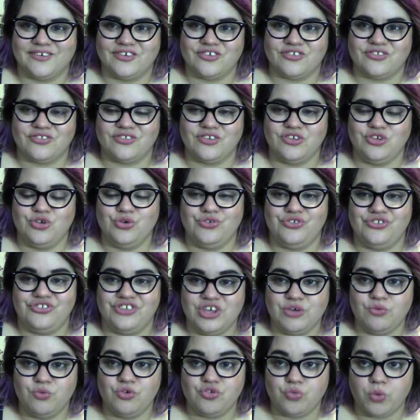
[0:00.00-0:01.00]
just you
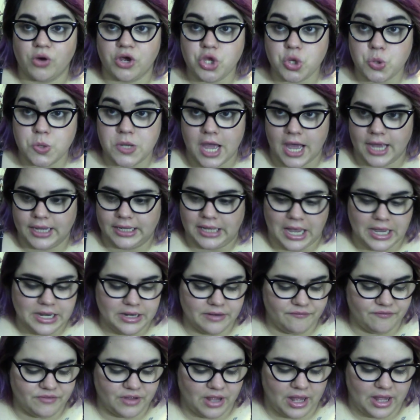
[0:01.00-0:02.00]
see was what you get
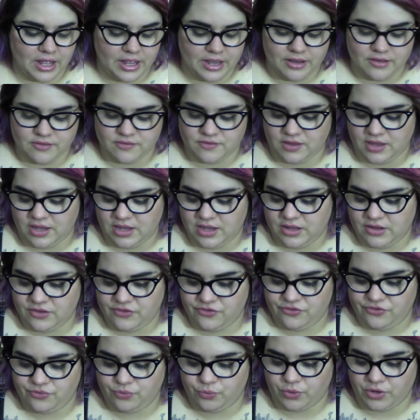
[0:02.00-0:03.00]
kind of dyes.
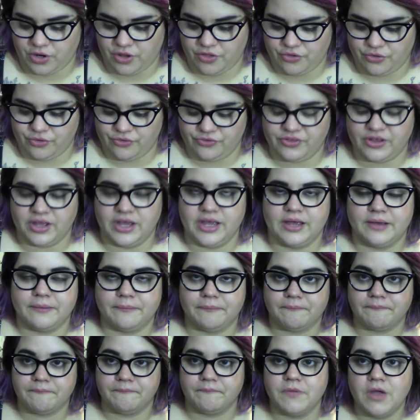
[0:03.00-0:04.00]
It's one of those, like,
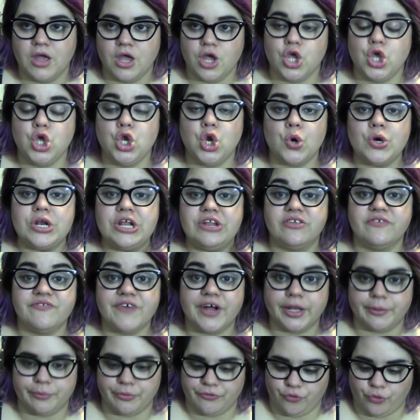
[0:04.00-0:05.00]
you don't need
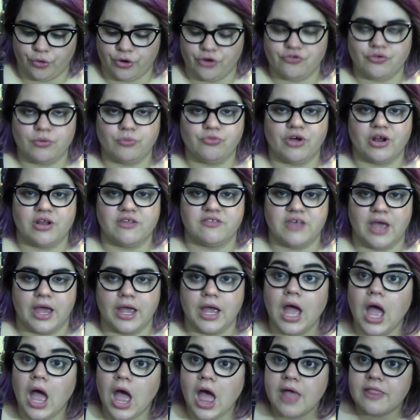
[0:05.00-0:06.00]
developer for it, is what I'm trying to
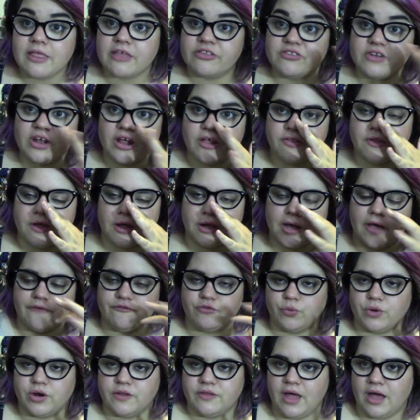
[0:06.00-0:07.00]
say. That's another thing.
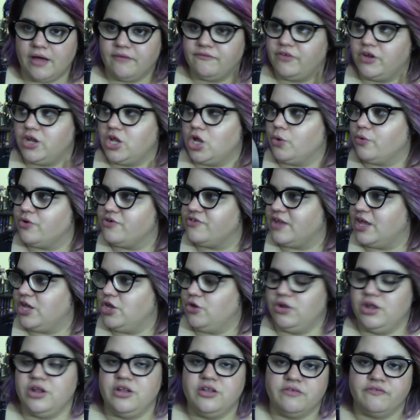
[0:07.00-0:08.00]
Everyone in that video was saying
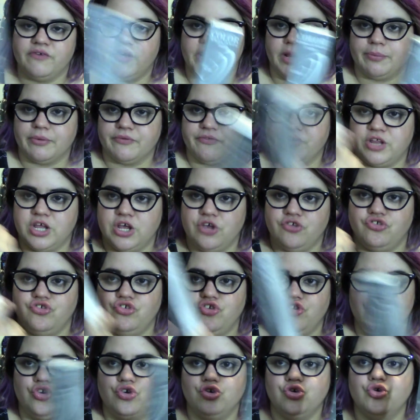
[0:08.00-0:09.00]
you need a developer for these.
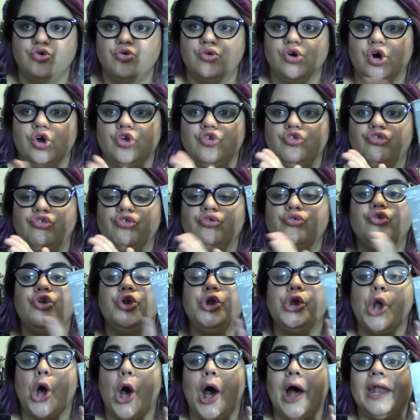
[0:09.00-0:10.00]
You do
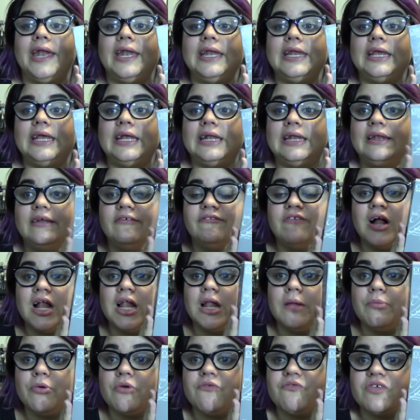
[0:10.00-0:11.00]
not need
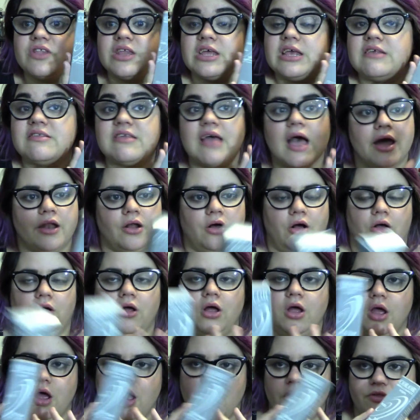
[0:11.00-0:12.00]
developer for these at
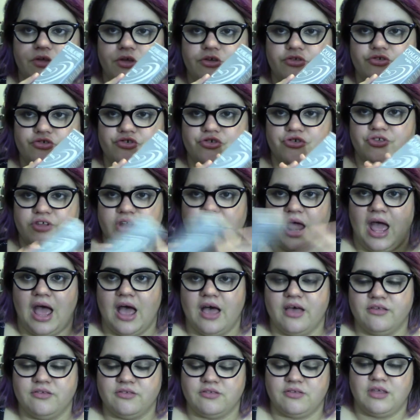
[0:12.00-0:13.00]
all. These are just an
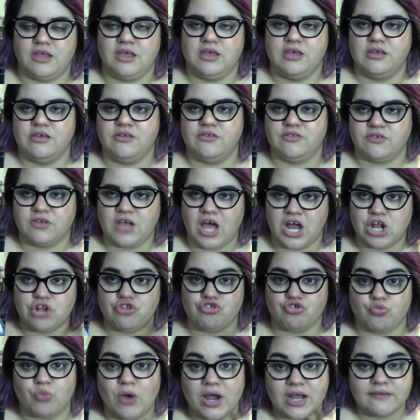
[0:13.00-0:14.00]
as-is kind of
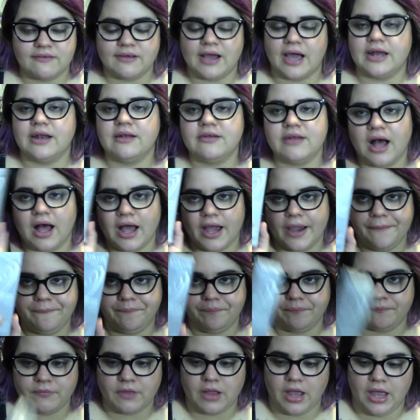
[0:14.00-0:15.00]
direct kind of dye,
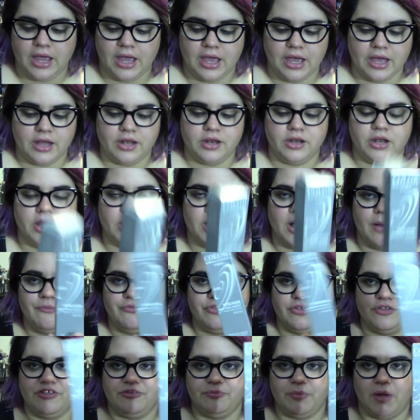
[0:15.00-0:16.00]
and it
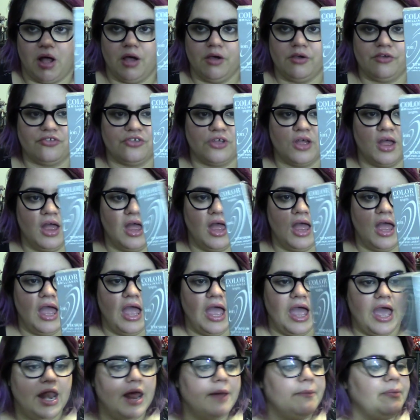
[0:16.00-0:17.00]
comes in this box.
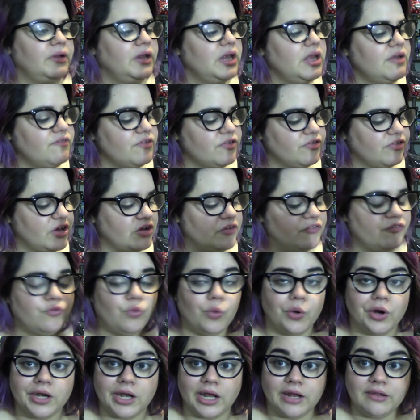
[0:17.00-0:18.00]
And I believe it's like
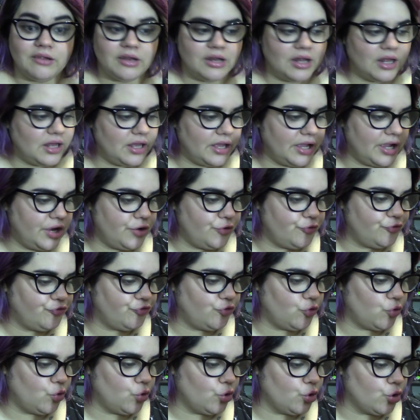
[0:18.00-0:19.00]
$4.99
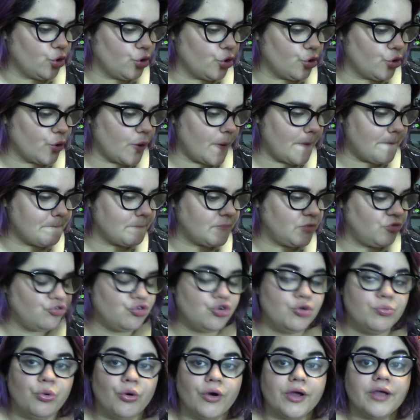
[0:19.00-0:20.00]
for
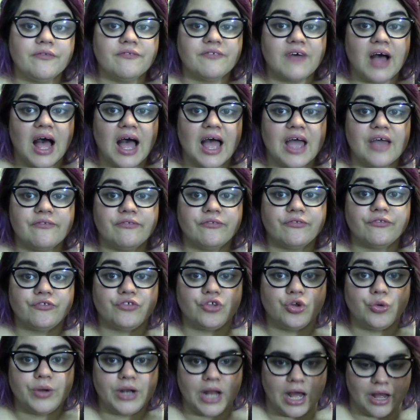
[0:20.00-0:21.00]
2.5
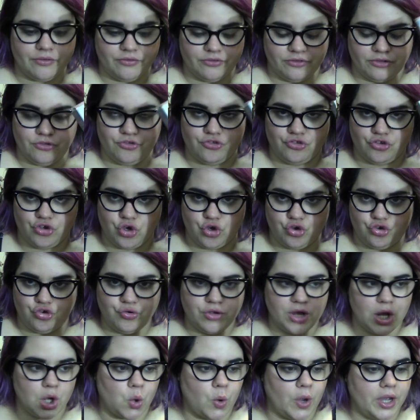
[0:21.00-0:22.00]
fluid ounces, so you
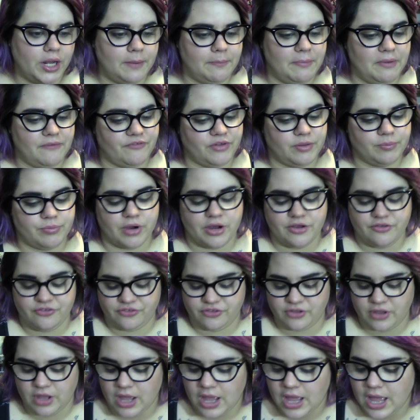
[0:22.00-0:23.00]
do get quite a bit for the
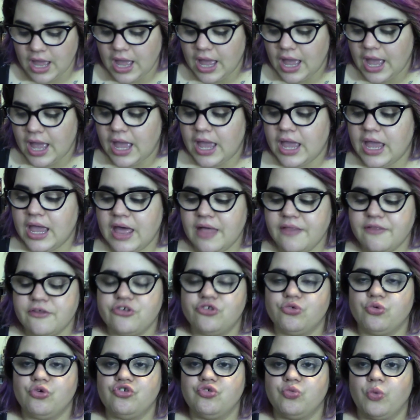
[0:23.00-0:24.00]
price. And
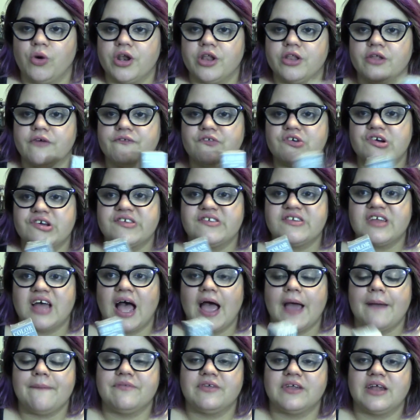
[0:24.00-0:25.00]
this was one of the first
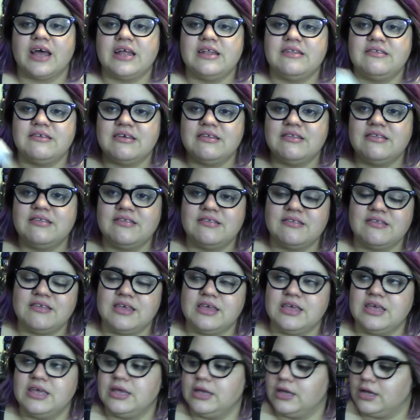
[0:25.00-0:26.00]
times that I did
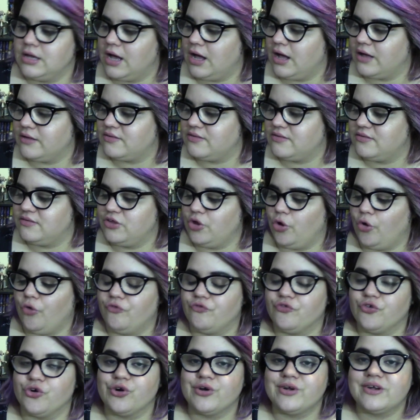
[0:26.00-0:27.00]
see a
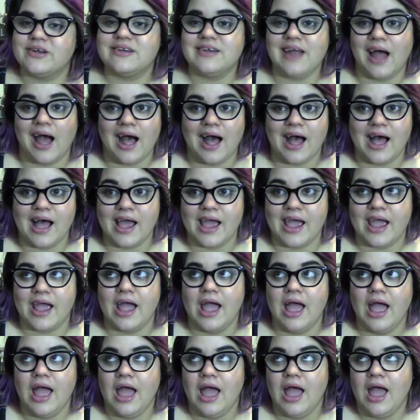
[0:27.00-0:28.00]
silver
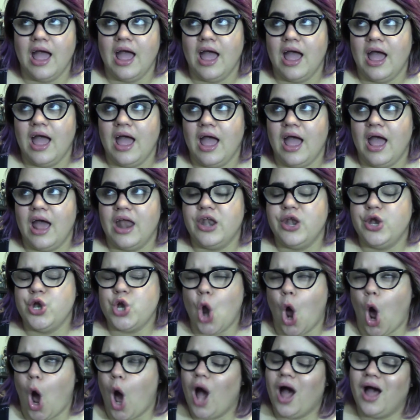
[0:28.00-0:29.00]
dye
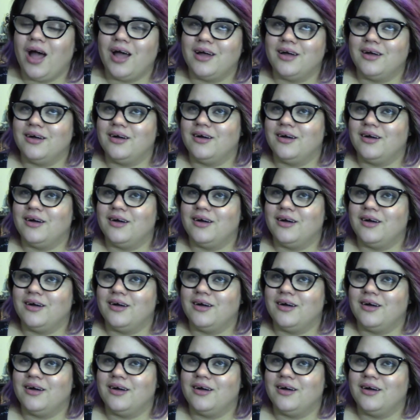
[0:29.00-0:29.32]
not